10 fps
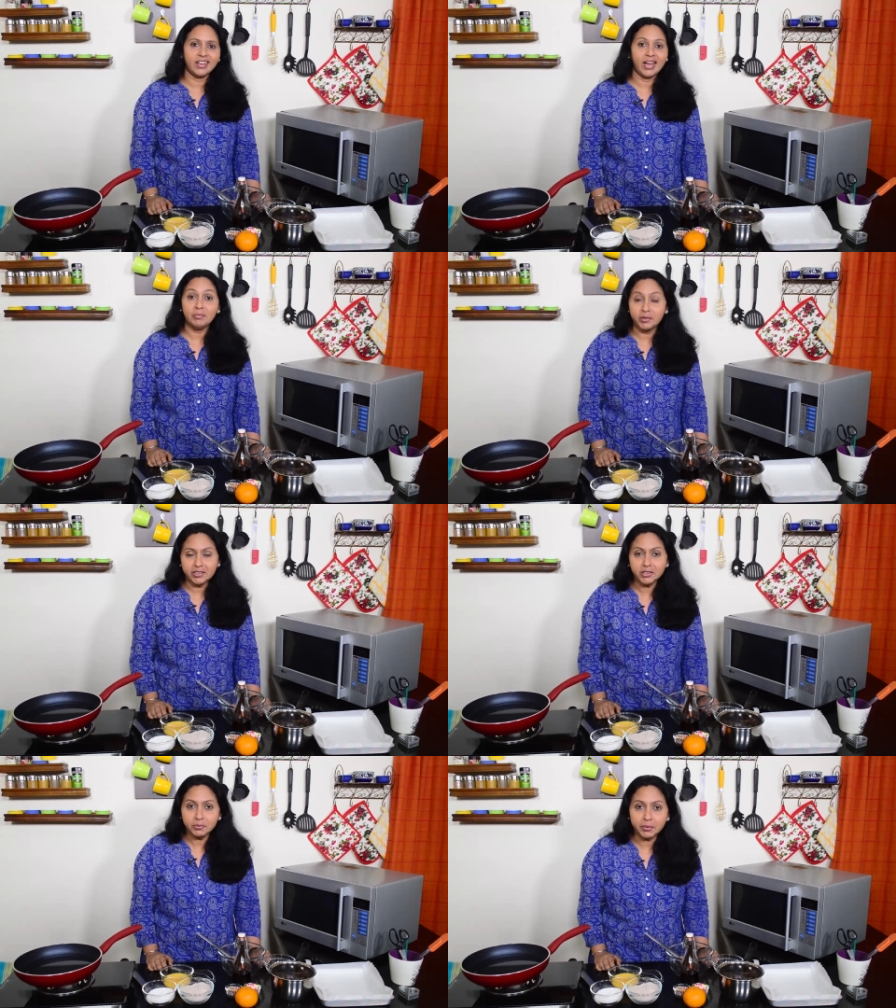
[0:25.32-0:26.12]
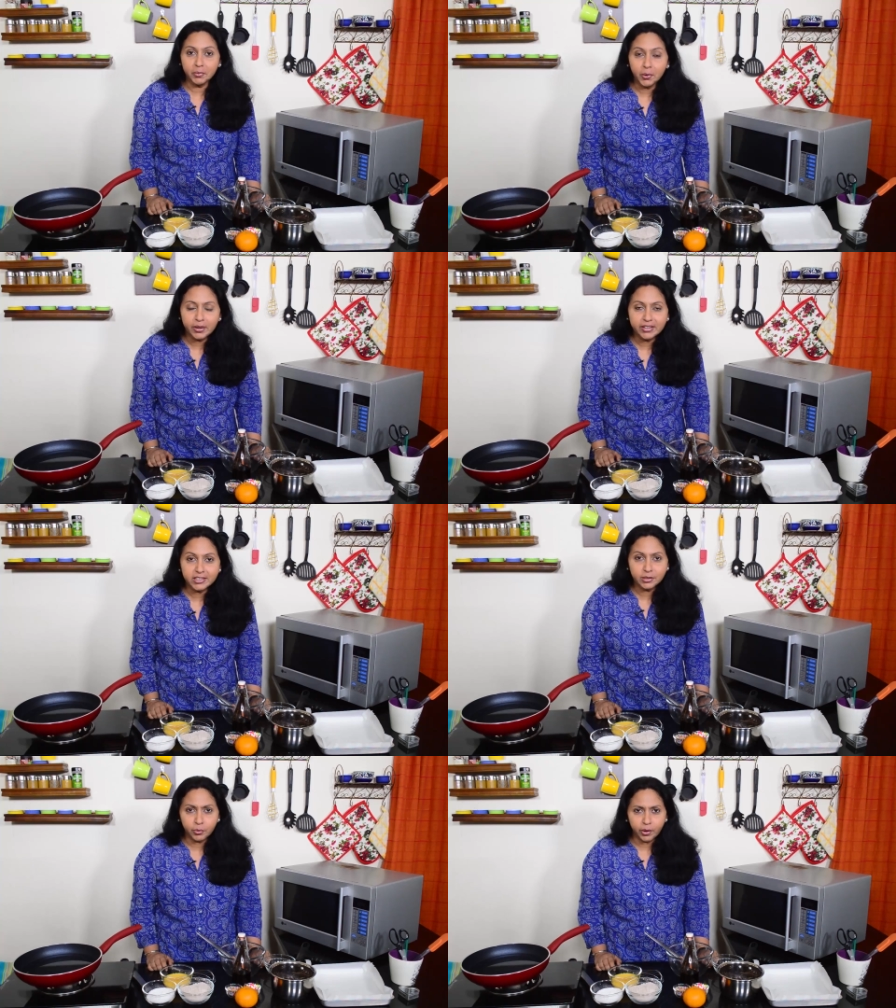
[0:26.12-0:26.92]
I pretend to be bored and
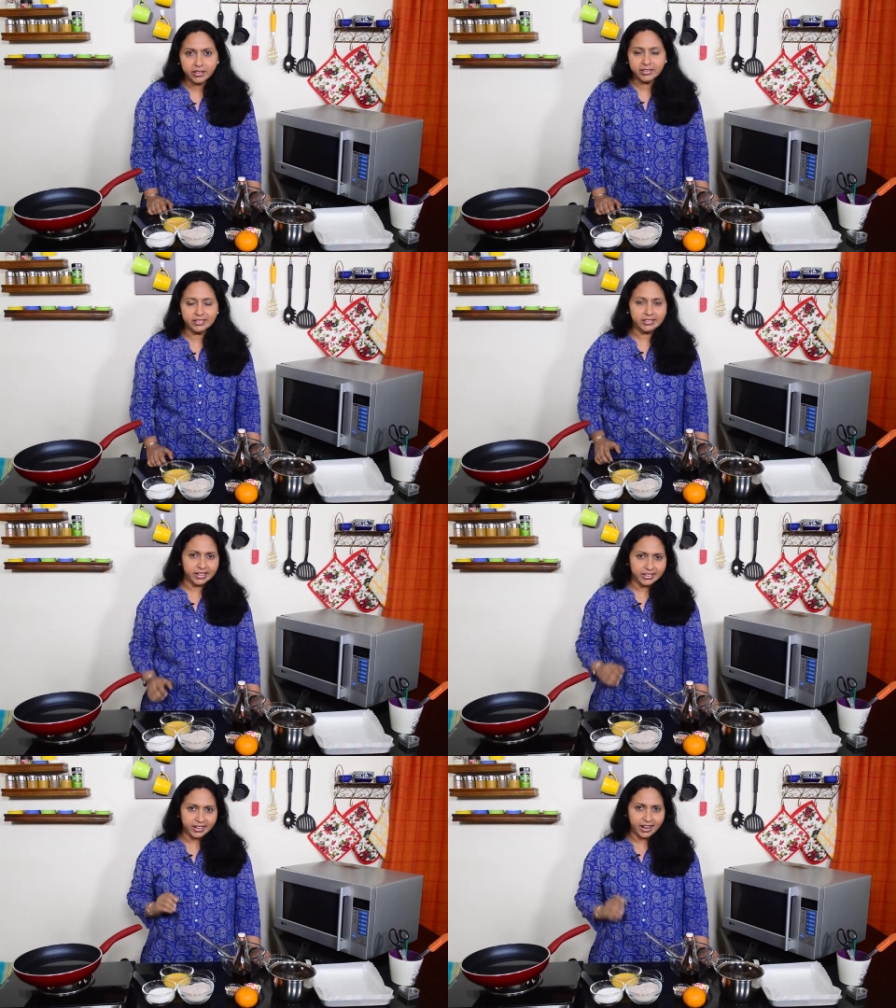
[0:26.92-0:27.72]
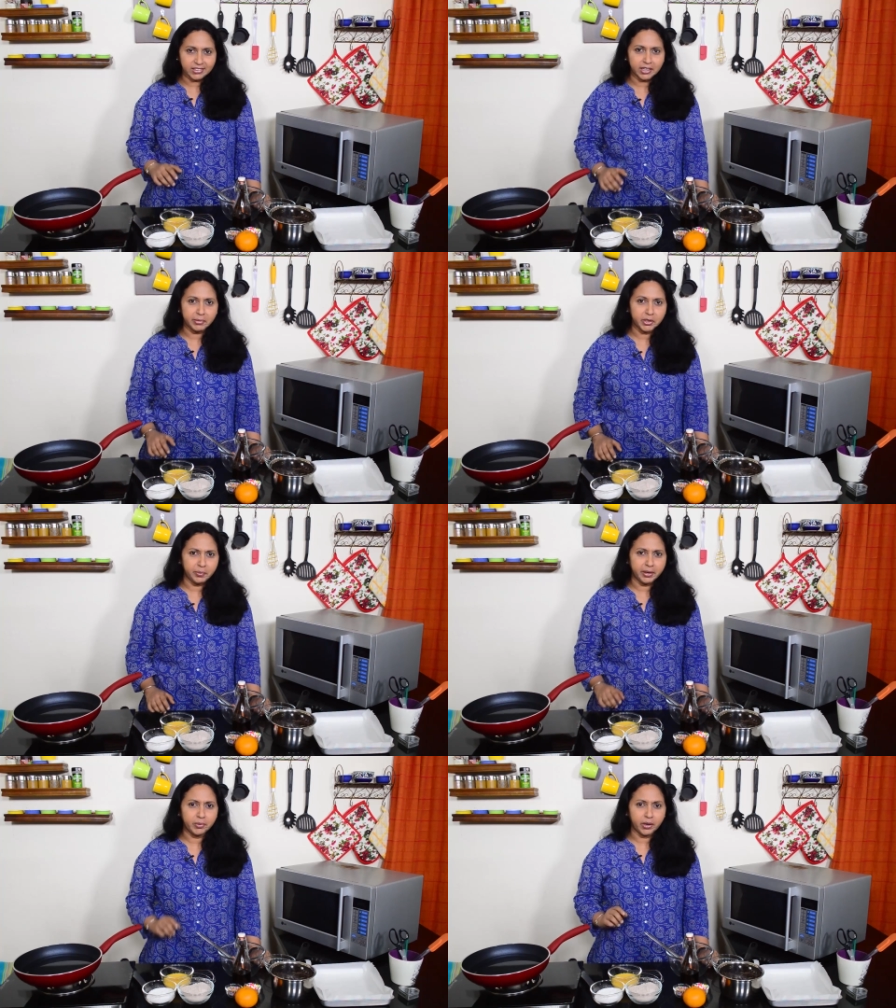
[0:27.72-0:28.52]
disappointed that they're asking me to
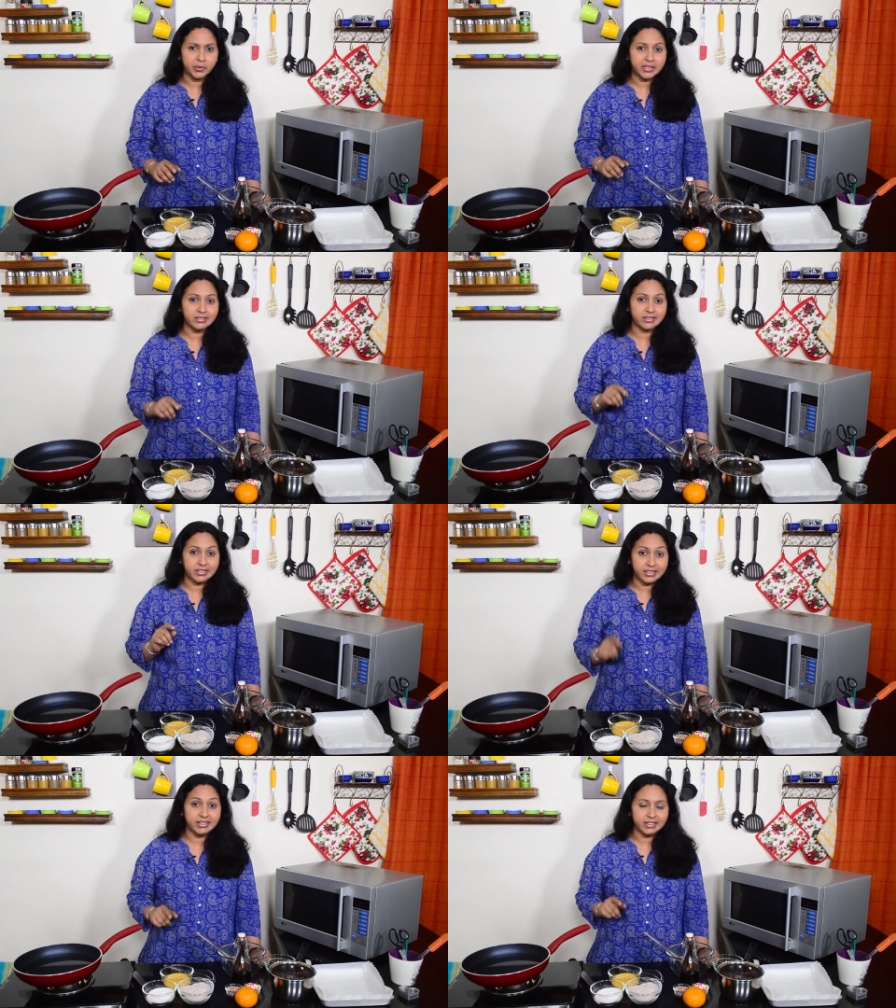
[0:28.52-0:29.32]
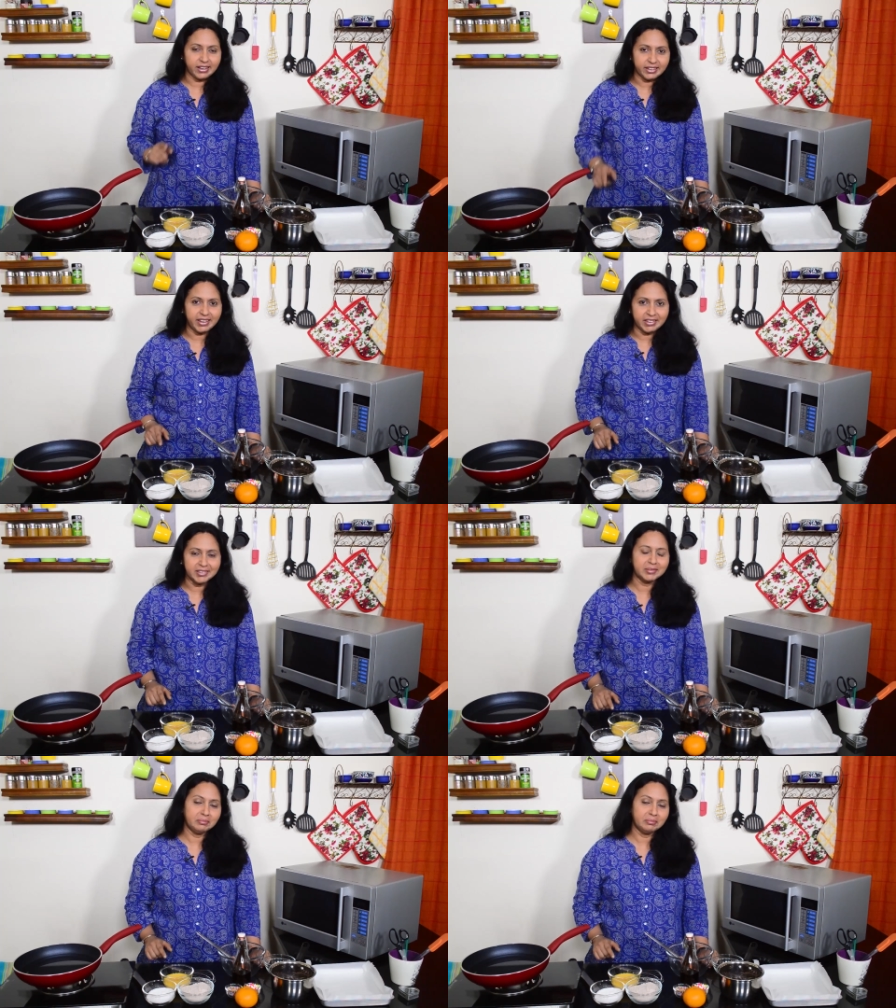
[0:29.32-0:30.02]
make brownies yet again,